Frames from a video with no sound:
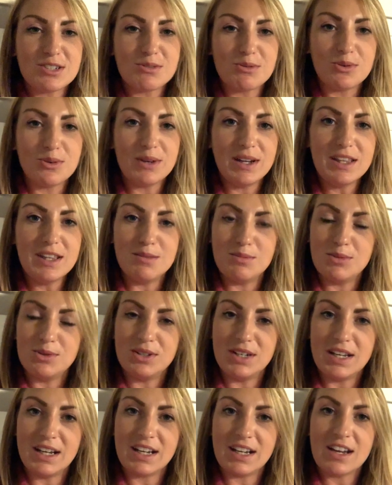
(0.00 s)
you all in the
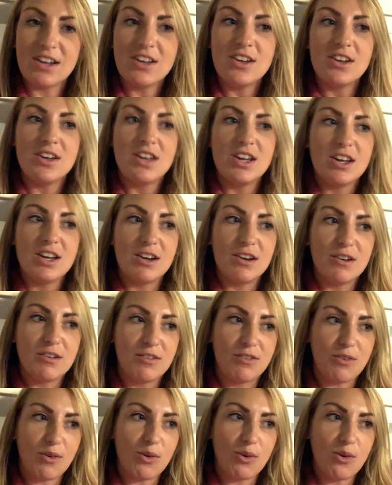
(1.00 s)
morning
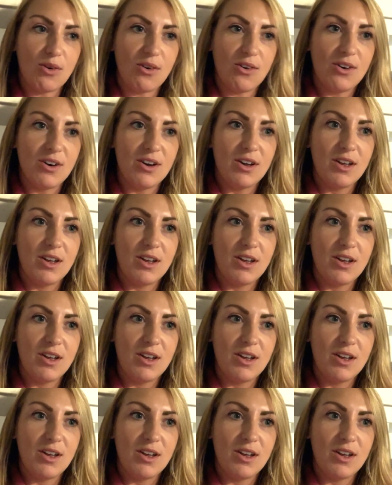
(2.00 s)
for